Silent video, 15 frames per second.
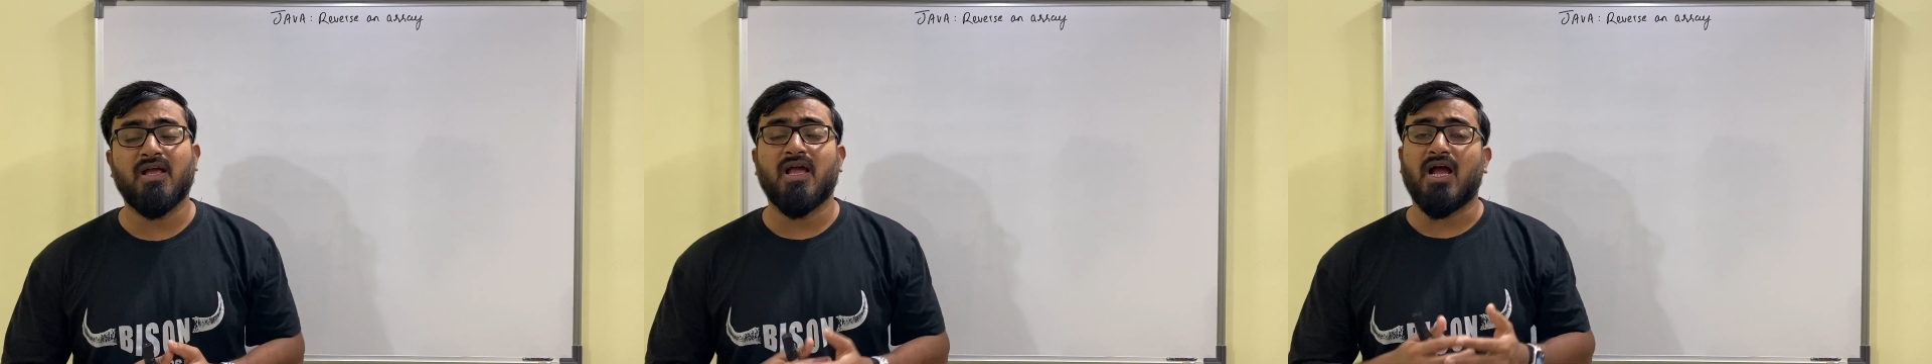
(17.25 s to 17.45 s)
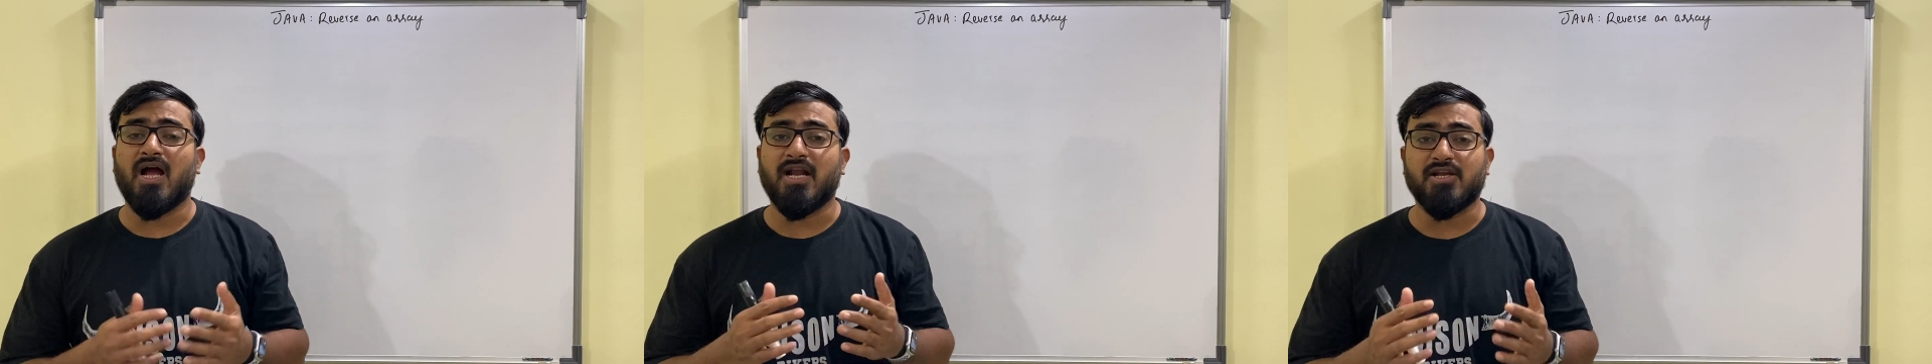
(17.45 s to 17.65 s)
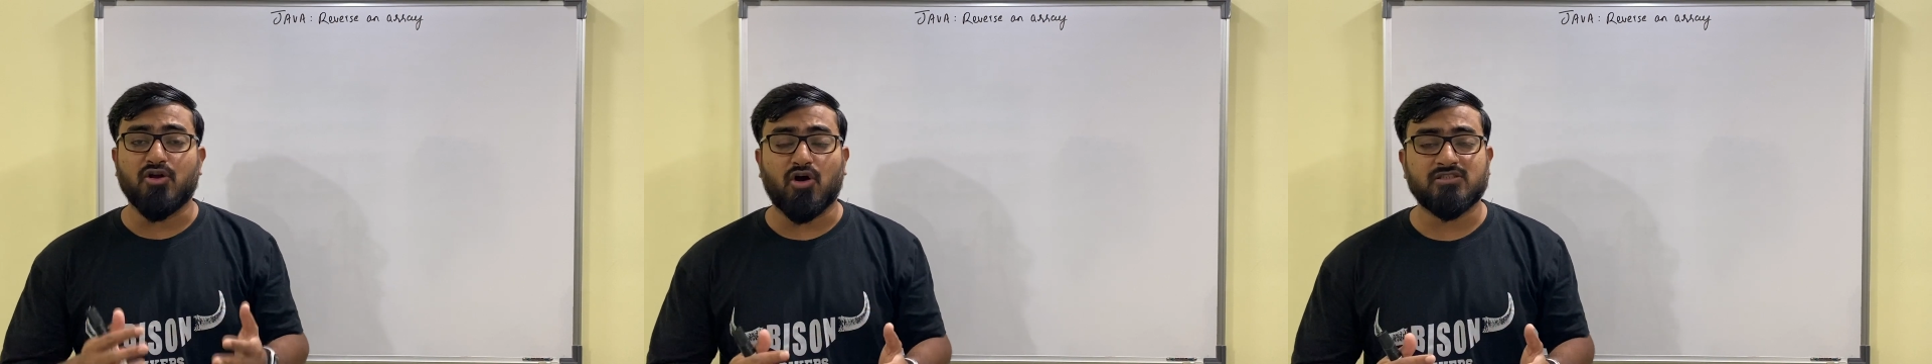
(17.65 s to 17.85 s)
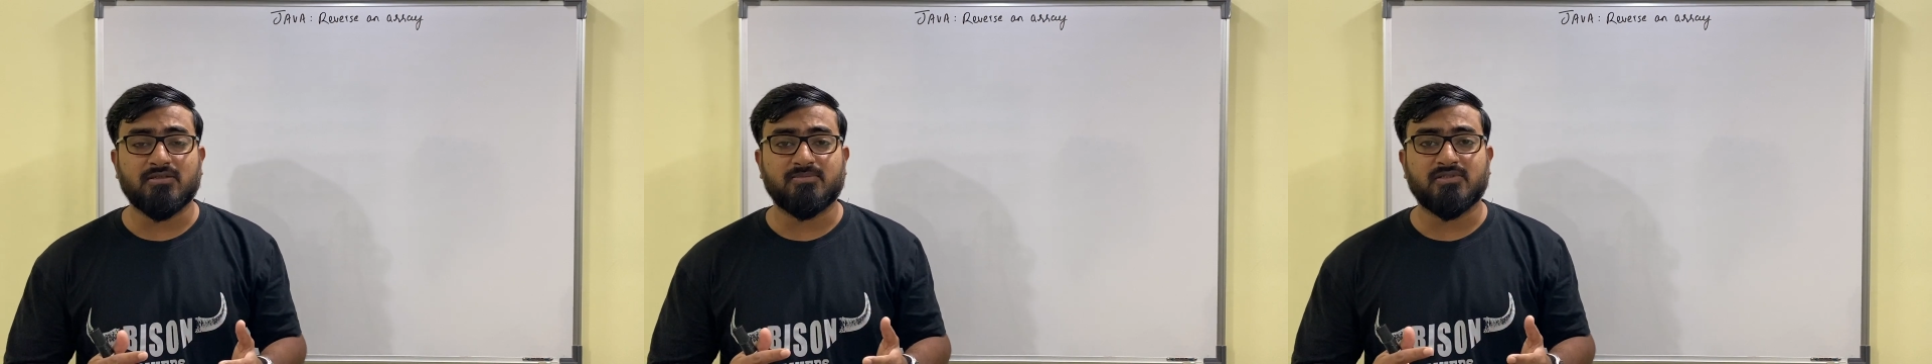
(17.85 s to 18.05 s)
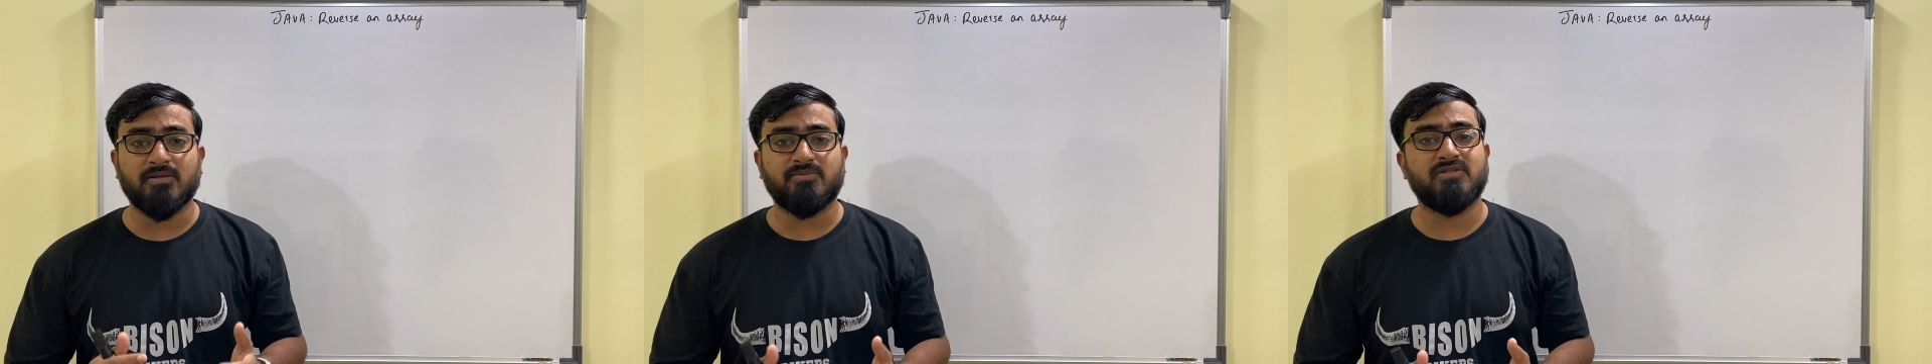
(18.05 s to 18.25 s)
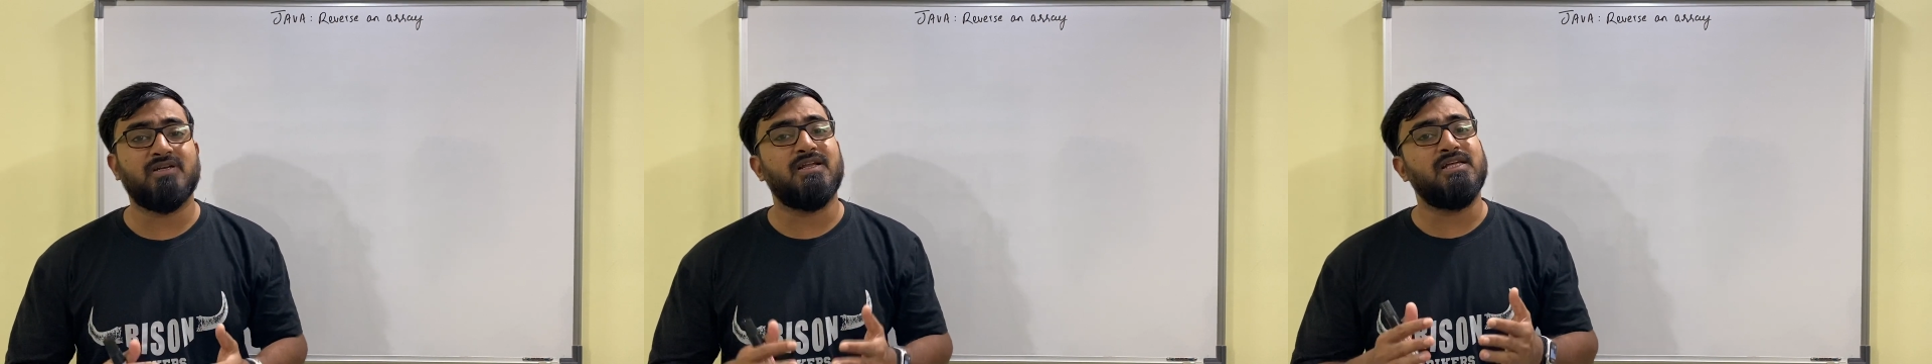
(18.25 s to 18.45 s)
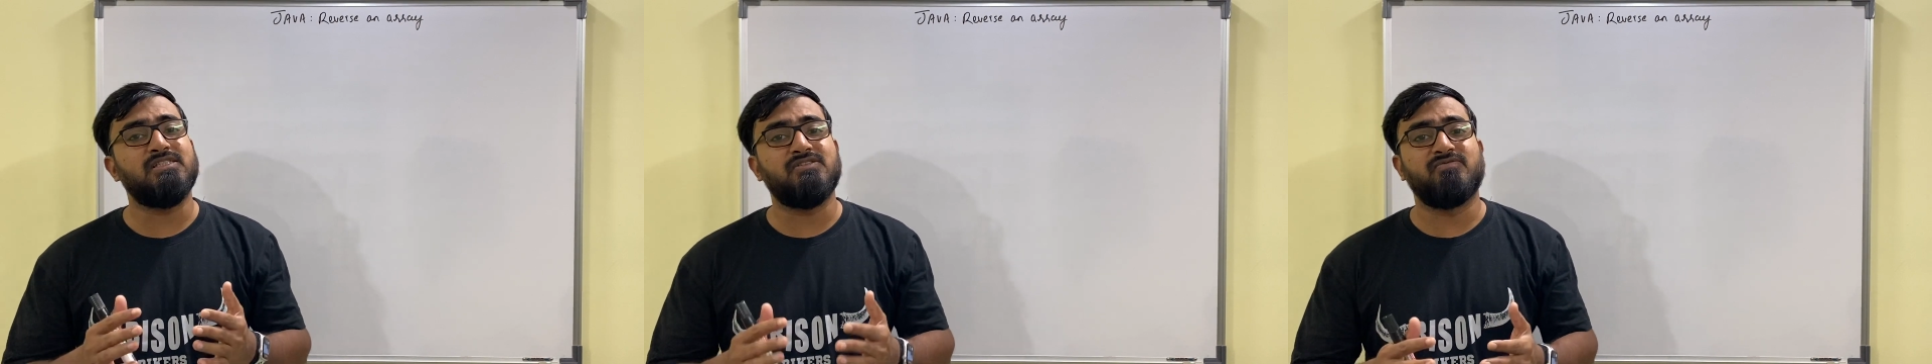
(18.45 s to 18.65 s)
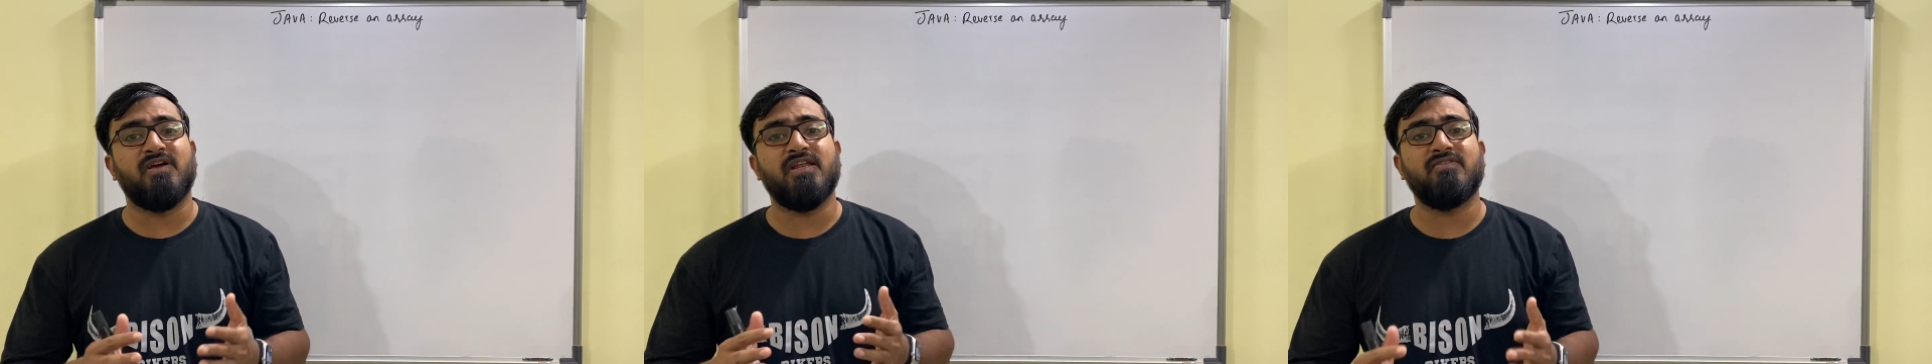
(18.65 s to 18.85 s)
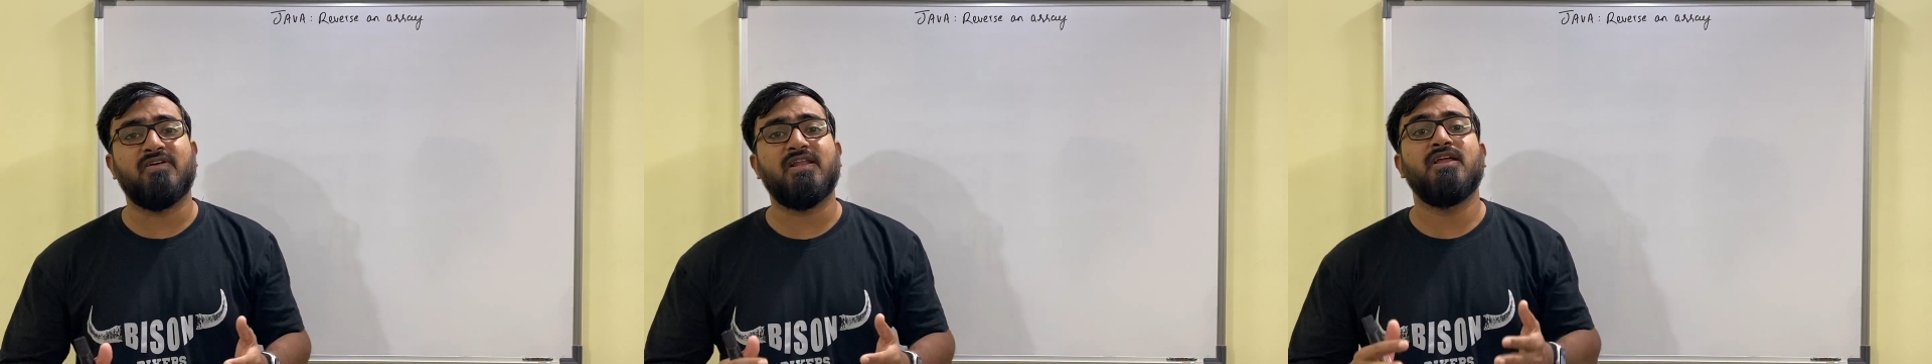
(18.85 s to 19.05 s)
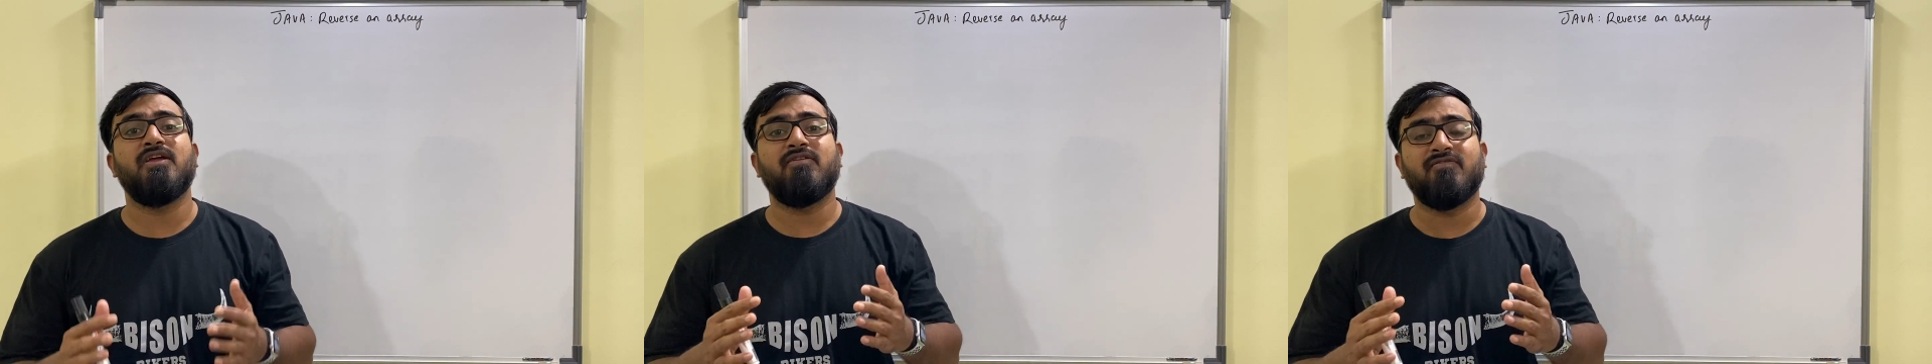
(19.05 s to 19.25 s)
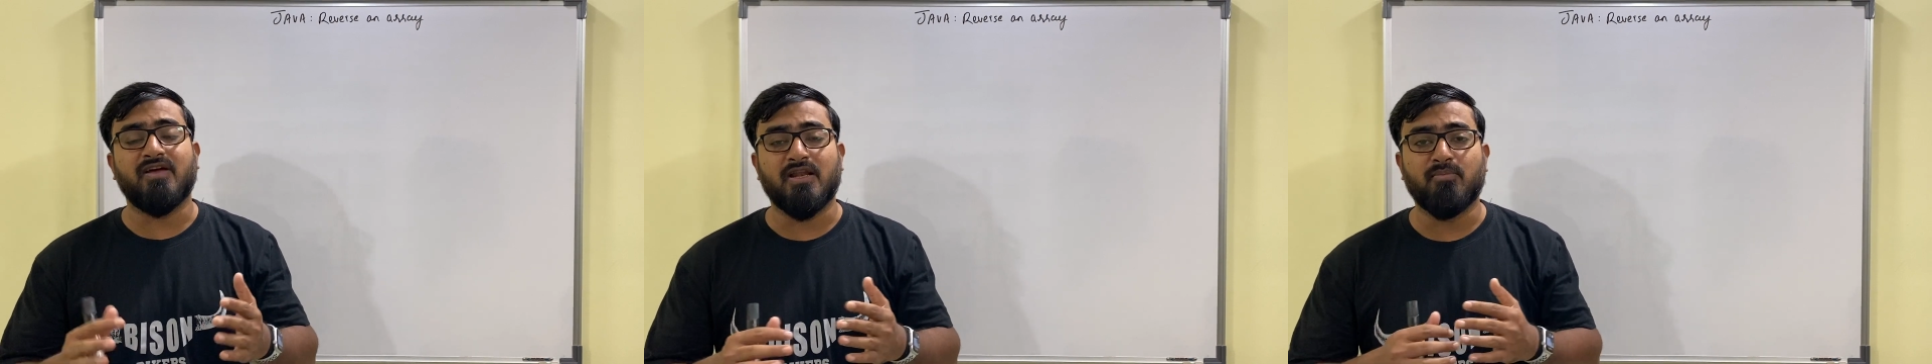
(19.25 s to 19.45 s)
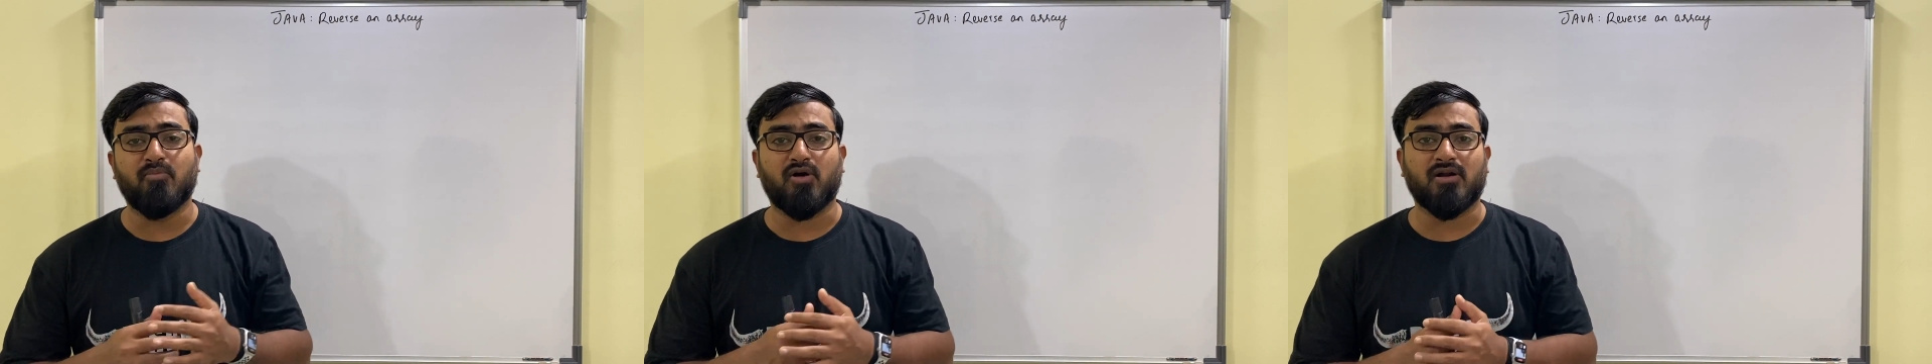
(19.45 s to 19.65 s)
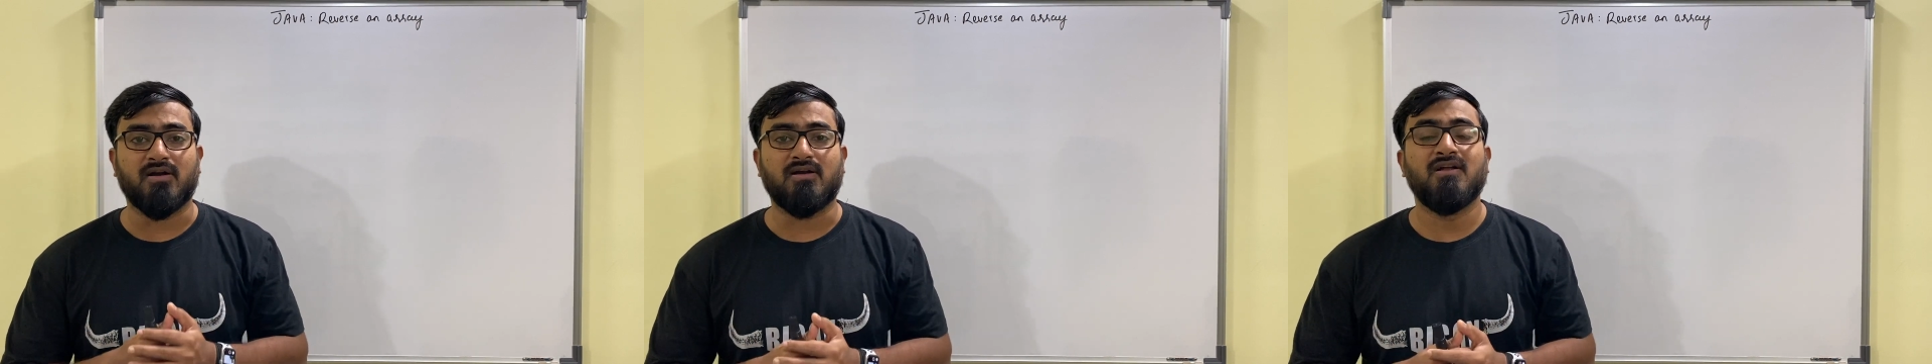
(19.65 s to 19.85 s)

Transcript: and your subscription is very important.